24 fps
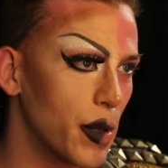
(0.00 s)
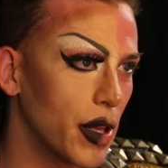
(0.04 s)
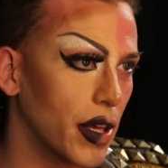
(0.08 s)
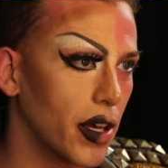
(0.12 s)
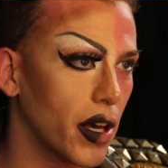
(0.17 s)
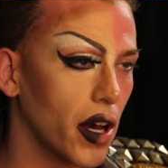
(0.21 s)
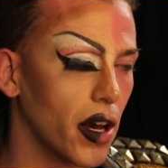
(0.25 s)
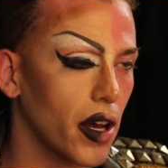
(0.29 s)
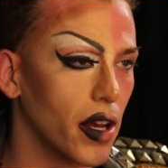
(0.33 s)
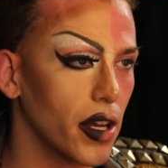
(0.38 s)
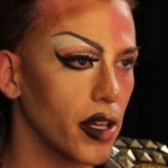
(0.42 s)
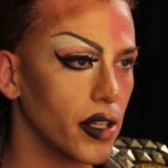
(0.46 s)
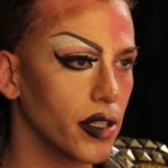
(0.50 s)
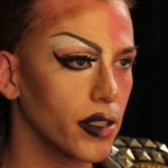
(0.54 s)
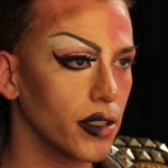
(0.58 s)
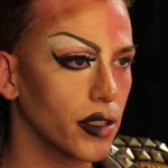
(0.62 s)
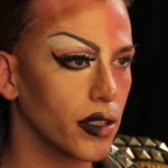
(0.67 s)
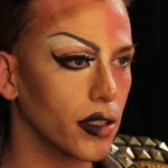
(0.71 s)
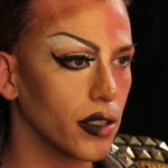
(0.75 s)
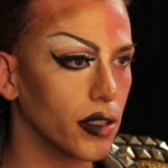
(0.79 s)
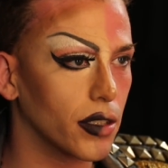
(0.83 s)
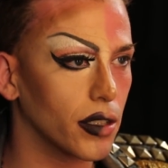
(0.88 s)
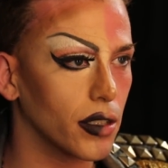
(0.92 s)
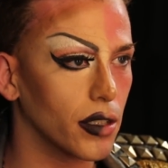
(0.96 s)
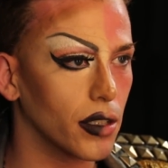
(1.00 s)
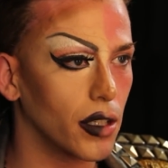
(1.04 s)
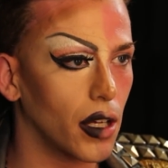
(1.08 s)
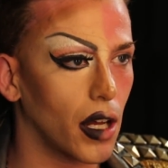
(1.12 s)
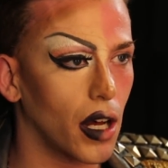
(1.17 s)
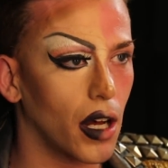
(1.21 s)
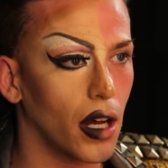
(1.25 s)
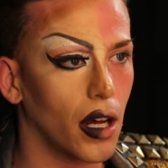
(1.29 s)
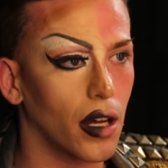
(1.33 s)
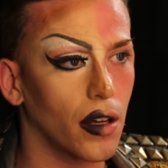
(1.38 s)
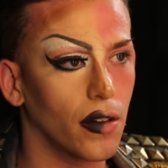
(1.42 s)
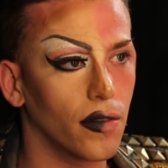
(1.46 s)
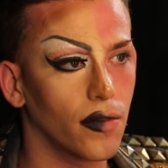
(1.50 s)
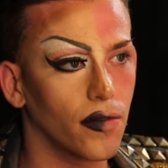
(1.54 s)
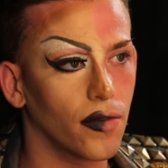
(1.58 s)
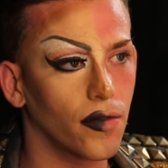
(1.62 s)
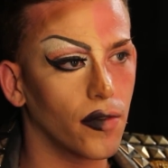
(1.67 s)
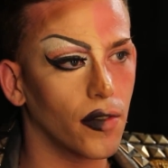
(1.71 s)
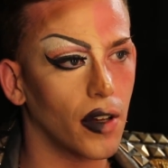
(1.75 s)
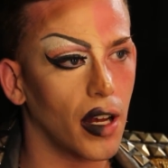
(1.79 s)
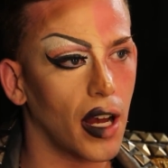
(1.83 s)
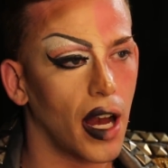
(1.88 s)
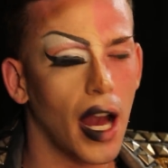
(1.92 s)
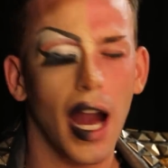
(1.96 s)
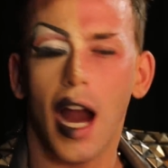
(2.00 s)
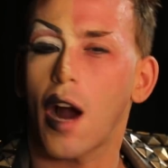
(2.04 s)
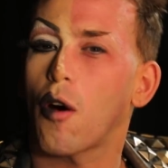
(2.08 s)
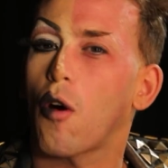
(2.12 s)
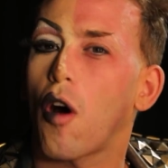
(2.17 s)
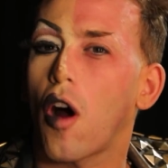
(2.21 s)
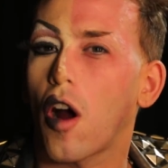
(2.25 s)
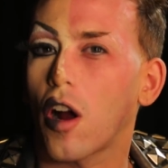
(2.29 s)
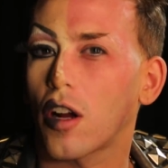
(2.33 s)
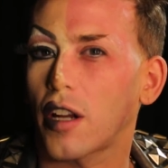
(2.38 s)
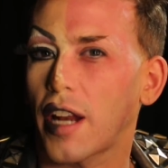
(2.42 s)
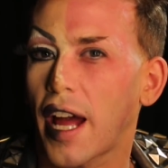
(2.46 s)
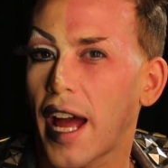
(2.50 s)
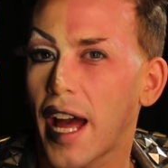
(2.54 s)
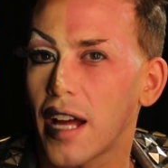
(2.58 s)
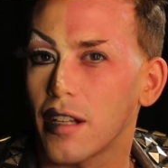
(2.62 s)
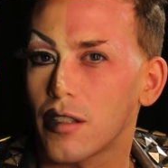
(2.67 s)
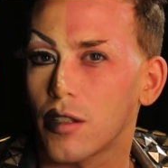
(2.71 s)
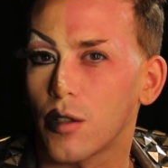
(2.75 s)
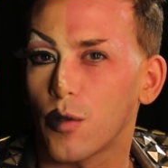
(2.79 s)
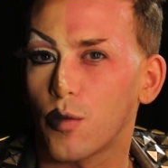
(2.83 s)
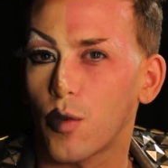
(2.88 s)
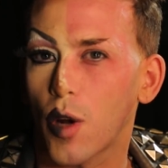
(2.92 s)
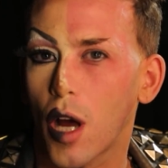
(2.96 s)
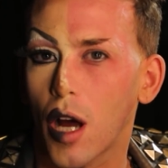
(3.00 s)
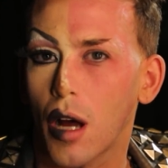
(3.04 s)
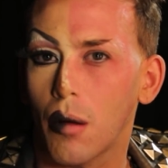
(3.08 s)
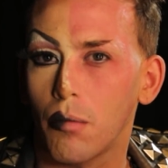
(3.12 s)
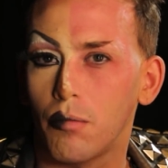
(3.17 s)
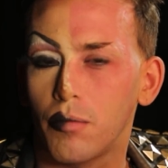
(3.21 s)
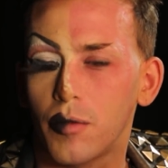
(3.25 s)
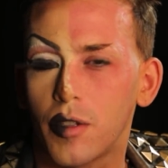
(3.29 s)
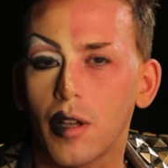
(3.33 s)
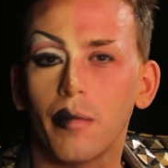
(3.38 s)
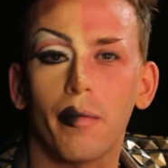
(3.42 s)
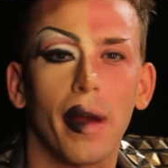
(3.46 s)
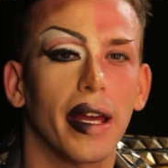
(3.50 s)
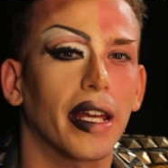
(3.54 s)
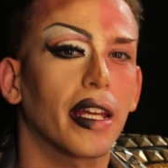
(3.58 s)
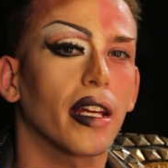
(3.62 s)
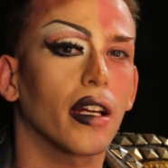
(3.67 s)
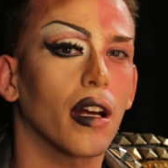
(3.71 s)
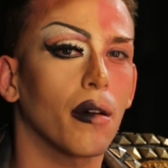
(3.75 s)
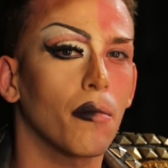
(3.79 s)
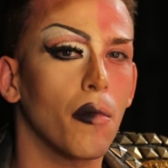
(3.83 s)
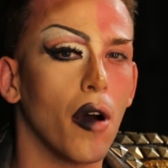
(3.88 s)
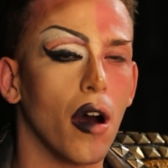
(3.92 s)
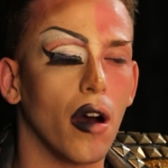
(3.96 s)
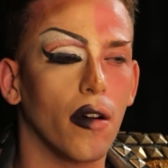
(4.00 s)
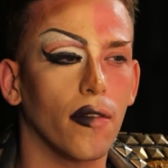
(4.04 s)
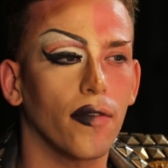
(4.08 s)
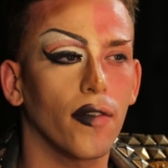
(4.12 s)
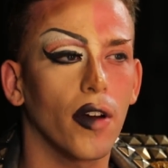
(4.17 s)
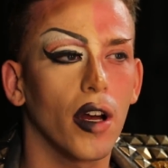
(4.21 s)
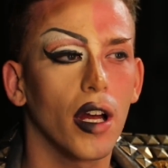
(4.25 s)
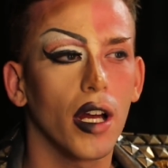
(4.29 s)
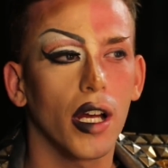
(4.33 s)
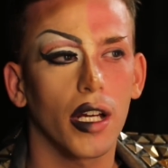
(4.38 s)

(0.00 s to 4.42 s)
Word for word: because of how hard I had to rub to make it come off.